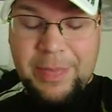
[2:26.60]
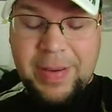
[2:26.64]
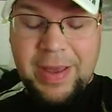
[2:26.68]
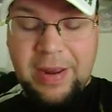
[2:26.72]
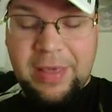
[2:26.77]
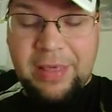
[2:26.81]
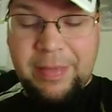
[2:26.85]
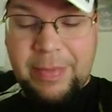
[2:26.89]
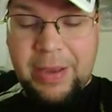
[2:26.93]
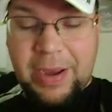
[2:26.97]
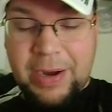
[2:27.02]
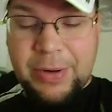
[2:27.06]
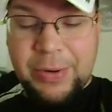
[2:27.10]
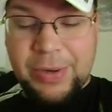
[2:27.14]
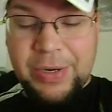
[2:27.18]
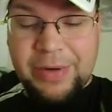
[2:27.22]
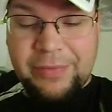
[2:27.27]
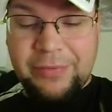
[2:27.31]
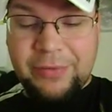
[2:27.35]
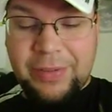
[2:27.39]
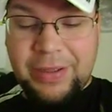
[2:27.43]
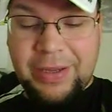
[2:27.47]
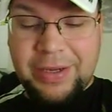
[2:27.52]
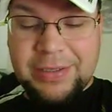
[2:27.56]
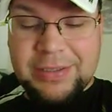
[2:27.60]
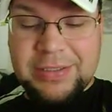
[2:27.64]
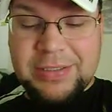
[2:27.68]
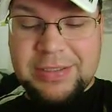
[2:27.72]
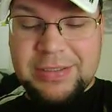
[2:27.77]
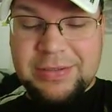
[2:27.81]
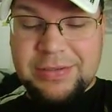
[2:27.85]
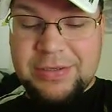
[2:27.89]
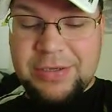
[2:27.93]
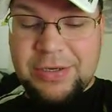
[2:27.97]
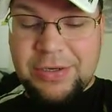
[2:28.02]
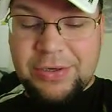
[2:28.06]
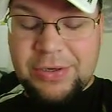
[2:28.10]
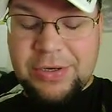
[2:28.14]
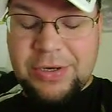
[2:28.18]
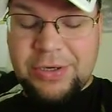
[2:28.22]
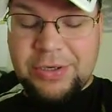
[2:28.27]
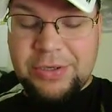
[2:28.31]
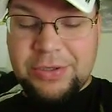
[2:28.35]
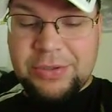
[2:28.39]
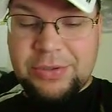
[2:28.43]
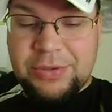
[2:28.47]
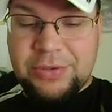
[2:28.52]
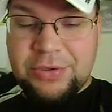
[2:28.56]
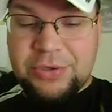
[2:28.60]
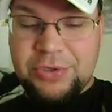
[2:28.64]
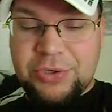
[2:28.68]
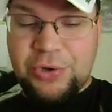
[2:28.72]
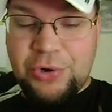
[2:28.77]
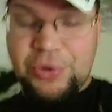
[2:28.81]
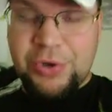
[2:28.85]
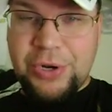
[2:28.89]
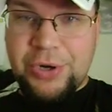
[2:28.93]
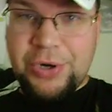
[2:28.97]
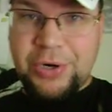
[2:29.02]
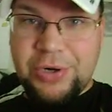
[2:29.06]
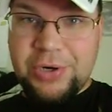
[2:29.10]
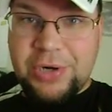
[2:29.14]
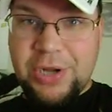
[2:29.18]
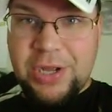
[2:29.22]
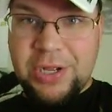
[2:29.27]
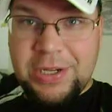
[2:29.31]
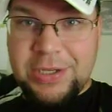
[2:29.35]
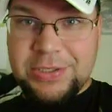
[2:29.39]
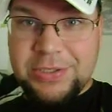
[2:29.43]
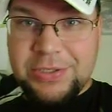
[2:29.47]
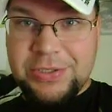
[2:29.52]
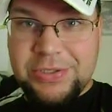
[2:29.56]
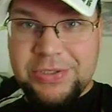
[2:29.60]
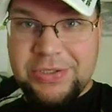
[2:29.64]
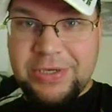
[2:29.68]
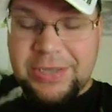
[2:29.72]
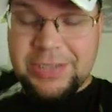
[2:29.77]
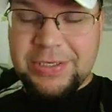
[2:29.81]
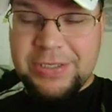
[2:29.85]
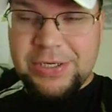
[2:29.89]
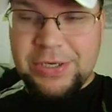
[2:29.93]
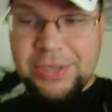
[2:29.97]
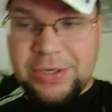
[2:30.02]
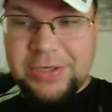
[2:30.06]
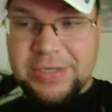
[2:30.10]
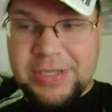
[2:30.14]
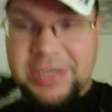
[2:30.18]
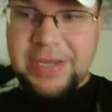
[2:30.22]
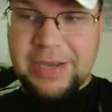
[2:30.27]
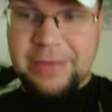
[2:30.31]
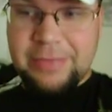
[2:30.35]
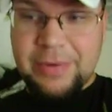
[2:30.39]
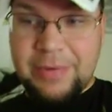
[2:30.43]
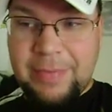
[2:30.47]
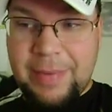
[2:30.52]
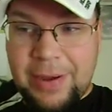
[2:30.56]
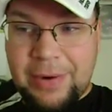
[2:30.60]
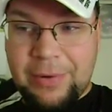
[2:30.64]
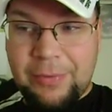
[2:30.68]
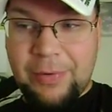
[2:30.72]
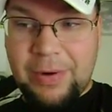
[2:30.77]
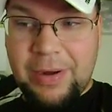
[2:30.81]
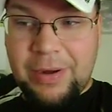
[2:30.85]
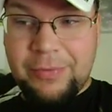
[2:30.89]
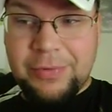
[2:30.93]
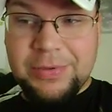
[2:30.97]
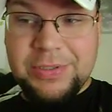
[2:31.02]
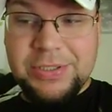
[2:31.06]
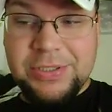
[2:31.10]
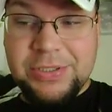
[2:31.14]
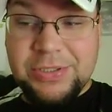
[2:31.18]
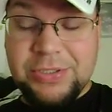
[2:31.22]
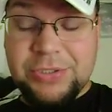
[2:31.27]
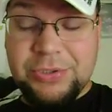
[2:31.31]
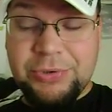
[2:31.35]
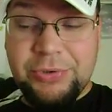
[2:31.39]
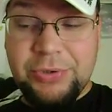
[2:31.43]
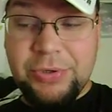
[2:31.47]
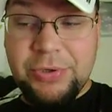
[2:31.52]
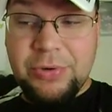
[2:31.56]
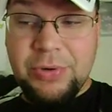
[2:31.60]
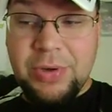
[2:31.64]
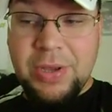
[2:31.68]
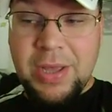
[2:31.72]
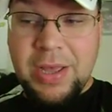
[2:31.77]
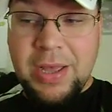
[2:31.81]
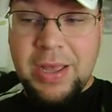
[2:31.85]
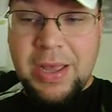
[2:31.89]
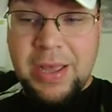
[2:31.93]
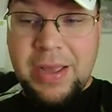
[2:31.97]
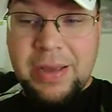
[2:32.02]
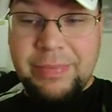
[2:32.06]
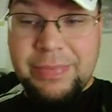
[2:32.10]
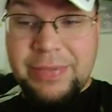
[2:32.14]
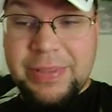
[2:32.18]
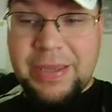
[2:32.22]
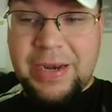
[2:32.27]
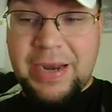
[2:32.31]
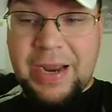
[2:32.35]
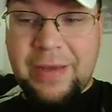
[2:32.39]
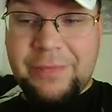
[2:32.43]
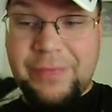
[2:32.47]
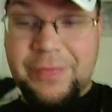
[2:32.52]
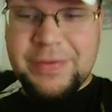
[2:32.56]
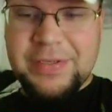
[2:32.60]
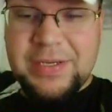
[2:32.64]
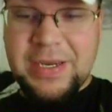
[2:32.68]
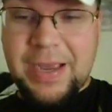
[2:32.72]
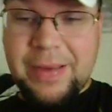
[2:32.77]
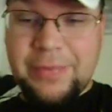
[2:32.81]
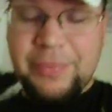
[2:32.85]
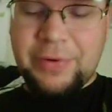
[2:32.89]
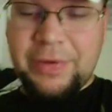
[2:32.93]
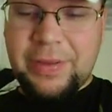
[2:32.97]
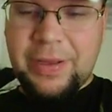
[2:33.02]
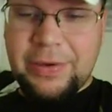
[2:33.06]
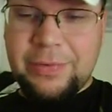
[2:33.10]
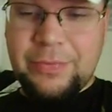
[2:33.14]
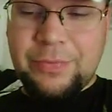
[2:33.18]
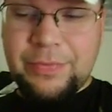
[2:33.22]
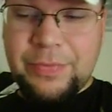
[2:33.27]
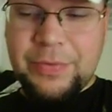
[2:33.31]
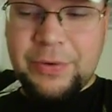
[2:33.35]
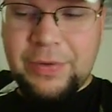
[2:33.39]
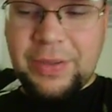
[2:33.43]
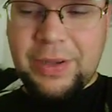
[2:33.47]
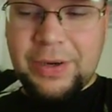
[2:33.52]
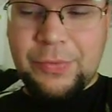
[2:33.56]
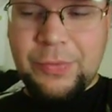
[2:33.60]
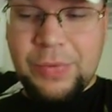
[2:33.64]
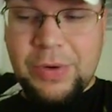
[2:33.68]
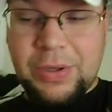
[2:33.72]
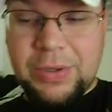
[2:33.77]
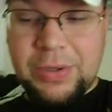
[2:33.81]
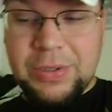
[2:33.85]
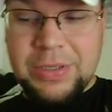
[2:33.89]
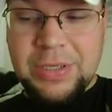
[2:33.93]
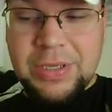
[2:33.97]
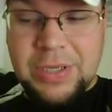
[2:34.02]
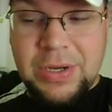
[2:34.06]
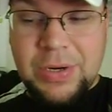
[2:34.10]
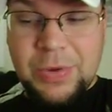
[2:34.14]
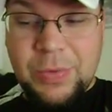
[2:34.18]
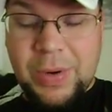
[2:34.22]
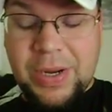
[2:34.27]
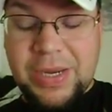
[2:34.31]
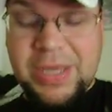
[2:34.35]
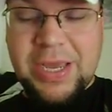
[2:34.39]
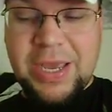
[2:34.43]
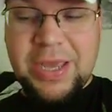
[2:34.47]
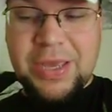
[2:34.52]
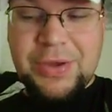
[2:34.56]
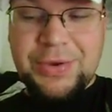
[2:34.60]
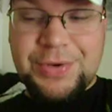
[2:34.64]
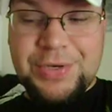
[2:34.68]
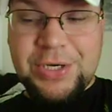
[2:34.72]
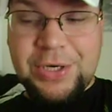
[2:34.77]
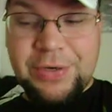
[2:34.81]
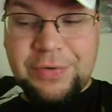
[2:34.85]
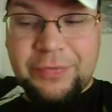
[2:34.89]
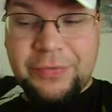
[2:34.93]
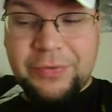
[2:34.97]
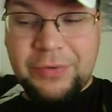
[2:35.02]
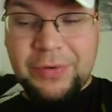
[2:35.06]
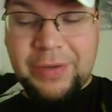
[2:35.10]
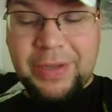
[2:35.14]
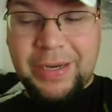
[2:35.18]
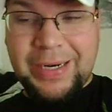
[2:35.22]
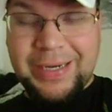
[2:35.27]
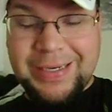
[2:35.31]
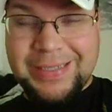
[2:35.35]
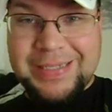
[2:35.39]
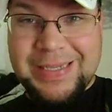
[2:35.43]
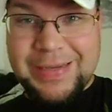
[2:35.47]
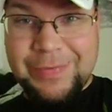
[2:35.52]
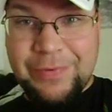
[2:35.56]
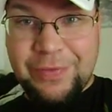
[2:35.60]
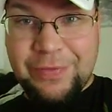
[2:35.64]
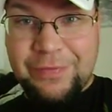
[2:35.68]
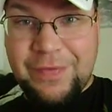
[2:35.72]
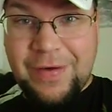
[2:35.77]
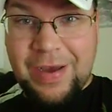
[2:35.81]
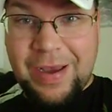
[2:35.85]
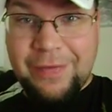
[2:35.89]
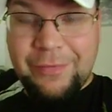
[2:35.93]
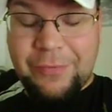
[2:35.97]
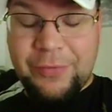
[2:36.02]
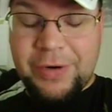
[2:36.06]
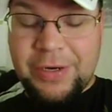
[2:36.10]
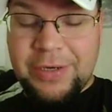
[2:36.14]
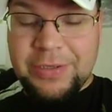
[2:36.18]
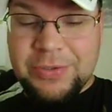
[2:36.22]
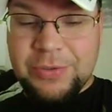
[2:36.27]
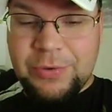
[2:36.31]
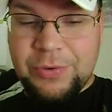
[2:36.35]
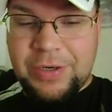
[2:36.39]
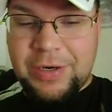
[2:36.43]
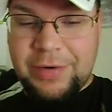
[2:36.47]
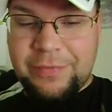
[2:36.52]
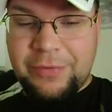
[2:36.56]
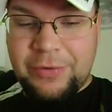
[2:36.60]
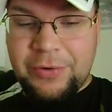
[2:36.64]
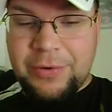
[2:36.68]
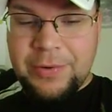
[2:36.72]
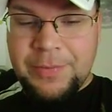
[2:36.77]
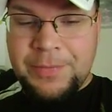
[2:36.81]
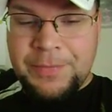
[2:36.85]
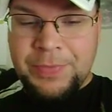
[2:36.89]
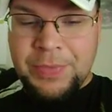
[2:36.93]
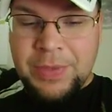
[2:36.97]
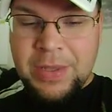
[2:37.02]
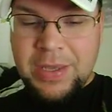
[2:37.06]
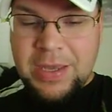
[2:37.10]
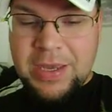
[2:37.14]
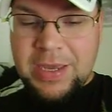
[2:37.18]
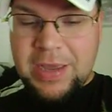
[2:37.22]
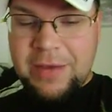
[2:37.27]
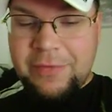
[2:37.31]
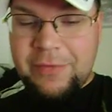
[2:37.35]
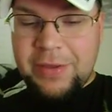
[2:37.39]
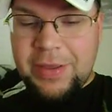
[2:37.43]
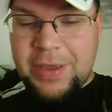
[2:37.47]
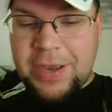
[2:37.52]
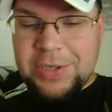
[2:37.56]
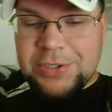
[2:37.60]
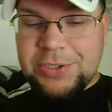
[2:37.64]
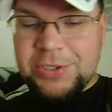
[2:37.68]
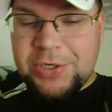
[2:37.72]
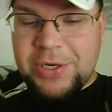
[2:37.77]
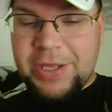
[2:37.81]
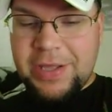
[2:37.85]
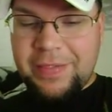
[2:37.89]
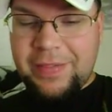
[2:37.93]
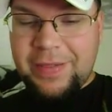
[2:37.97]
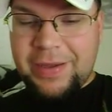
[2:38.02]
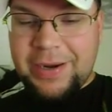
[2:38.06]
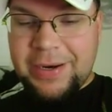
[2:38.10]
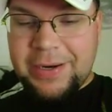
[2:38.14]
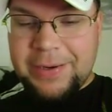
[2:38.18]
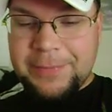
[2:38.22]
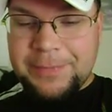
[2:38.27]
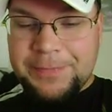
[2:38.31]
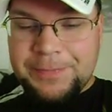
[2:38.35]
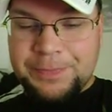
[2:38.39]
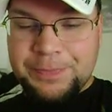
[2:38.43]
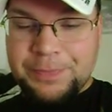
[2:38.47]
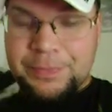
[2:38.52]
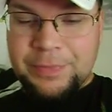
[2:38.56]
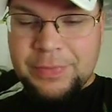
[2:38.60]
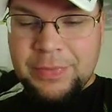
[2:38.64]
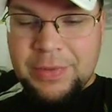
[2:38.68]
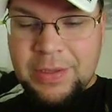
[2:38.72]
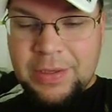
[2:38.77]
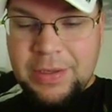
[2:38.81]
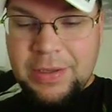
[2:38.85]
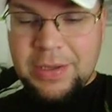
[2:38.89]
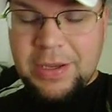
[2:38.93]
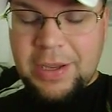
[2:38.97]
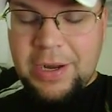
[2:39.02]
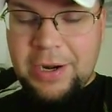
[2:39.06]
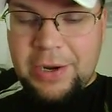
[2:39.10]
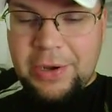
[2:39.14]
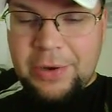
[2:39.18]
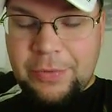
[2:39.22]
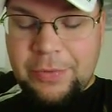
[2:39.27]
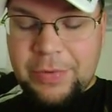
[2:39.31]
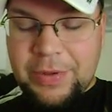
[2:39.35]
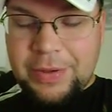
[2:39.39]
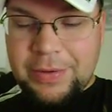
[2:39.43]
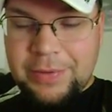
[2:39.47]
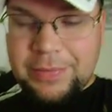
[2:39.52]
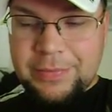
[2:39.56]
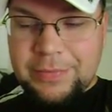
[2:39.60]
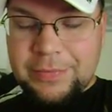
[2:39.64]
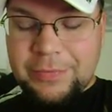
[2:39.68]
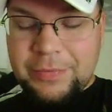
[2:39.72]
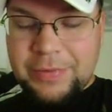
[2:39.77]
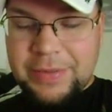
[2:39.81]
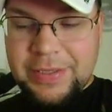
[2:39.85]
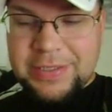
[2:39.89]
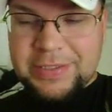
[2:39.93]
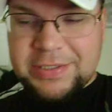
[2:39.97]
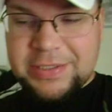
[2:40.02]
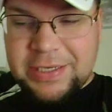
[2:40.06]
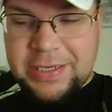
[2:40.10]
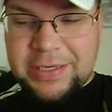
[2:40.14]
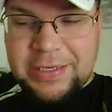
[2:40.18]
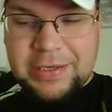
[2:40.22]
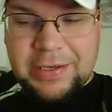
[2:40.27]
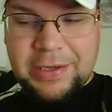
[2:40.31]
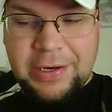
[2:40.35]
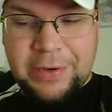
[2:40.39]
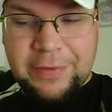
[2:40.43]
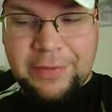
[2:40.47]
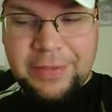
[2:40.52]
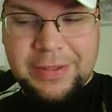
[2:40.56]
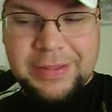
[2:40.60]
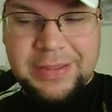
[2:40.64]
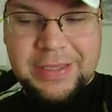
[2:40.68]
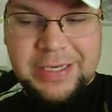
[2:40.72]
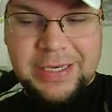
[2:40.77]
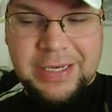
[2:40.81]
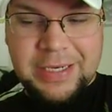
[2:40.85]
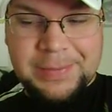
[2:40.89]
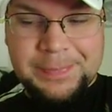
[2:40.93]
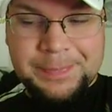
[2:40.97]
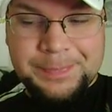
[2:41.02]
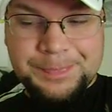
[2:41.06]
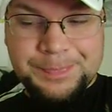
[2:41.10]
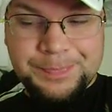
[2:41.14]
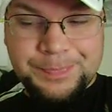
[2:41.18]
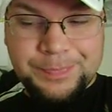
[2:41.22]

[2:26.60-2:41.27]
on the back or whatever, like, you're true to your guns, you stick to your team no matter what, which is true. But then half the time they're like, well, why can't you cheer for like a team with 5 rings or whatever? And even yesterday, like, when they said, that the